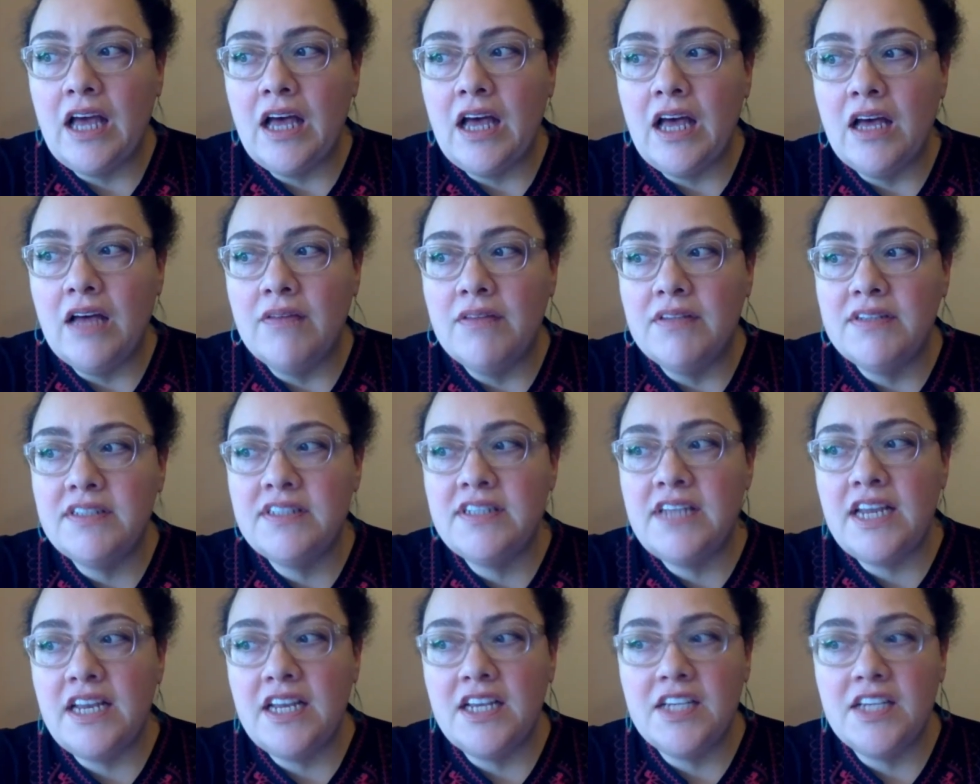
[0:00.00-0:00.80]
the
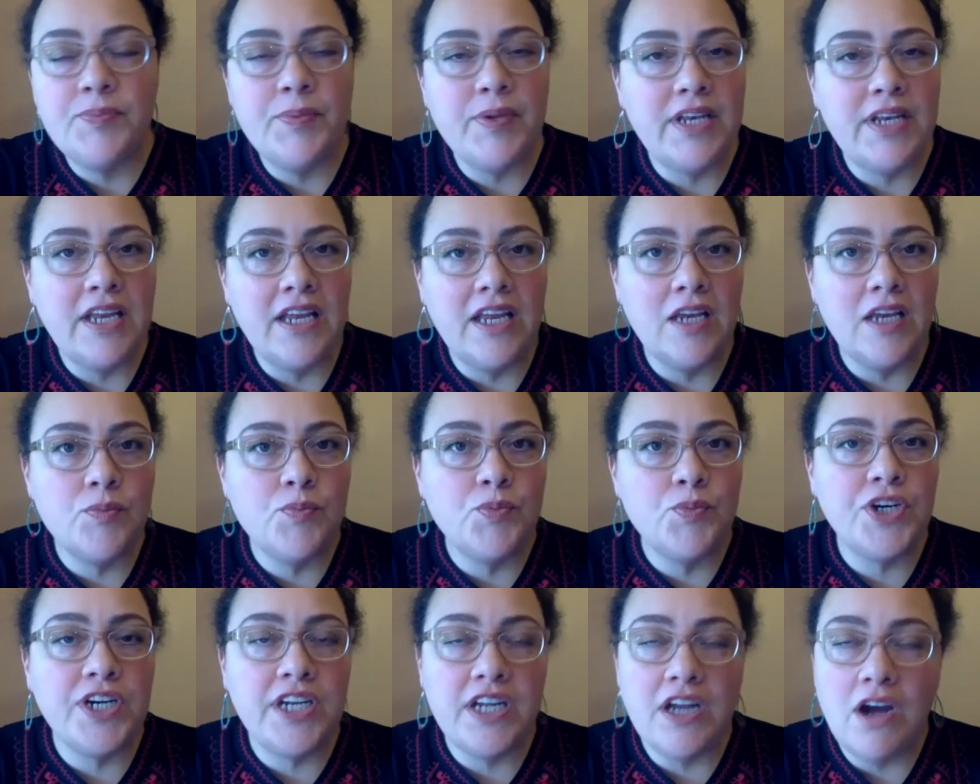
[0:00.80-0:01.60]
state has been hit
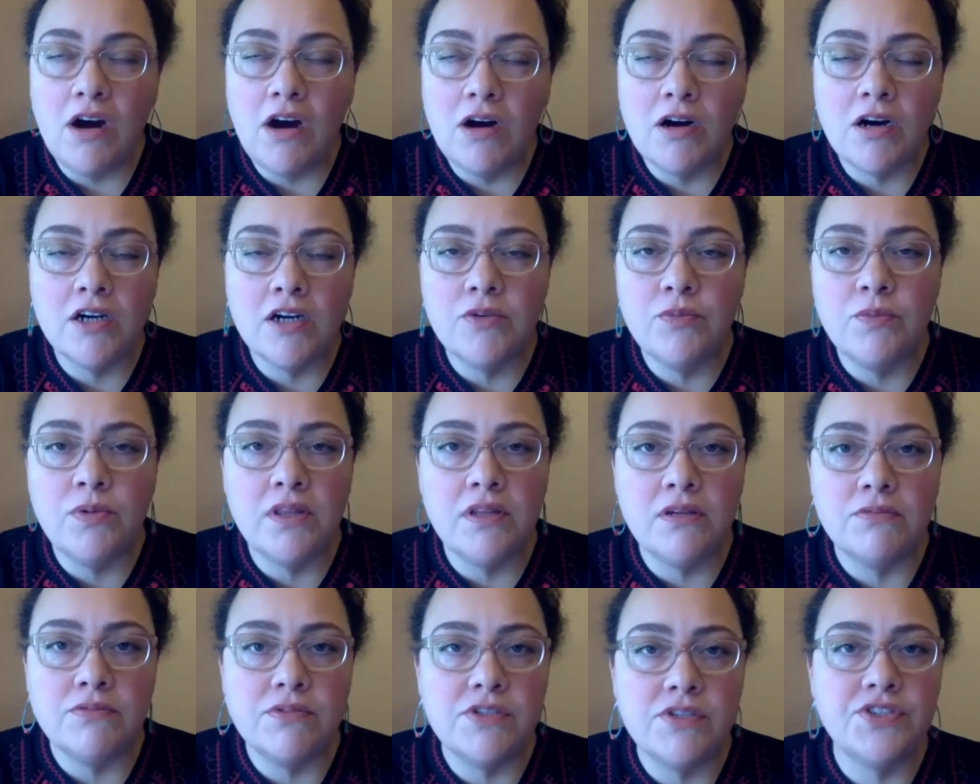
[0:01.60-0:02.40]
pretty hard with
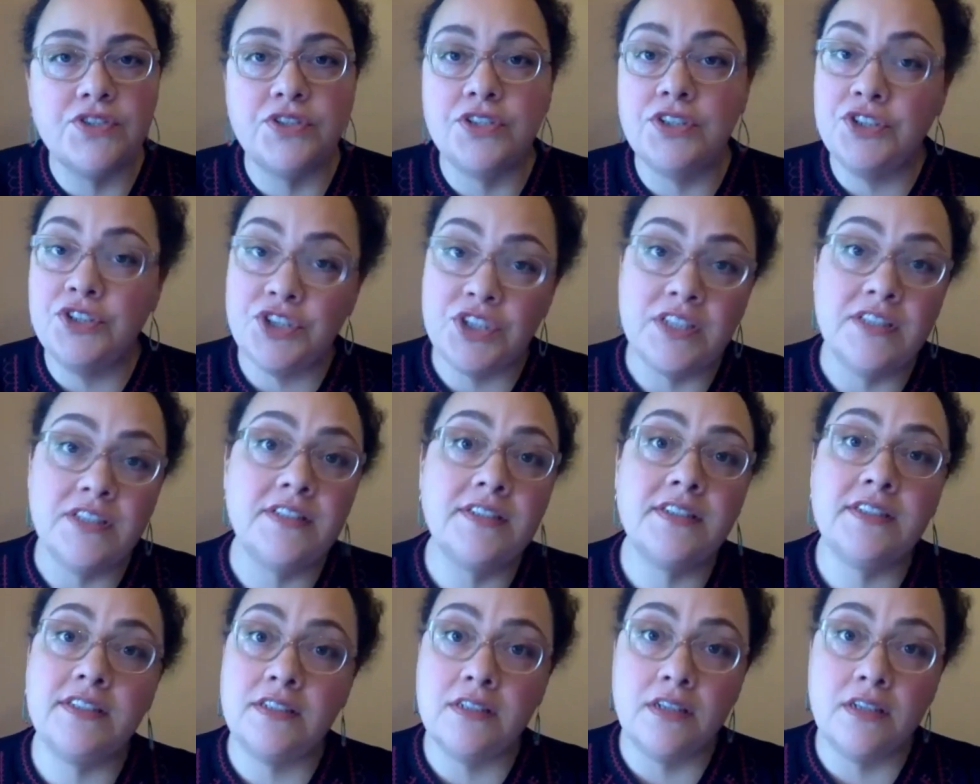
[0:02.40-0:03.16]
a resurgence,